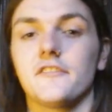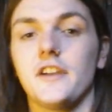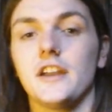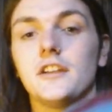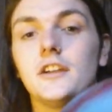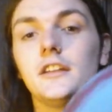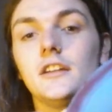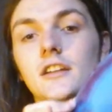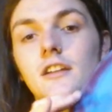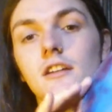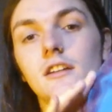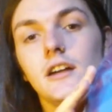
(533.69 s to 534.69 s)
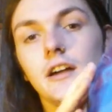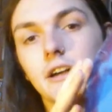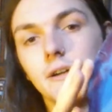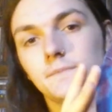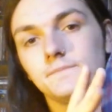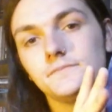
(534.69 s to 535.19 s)
It's very good.
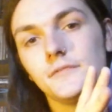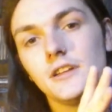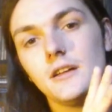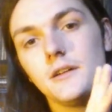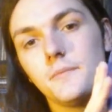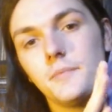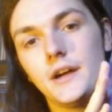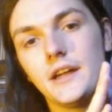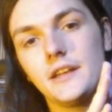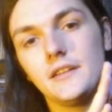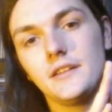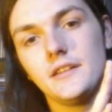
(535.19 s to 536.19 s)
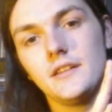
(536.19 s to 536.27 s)
Um, but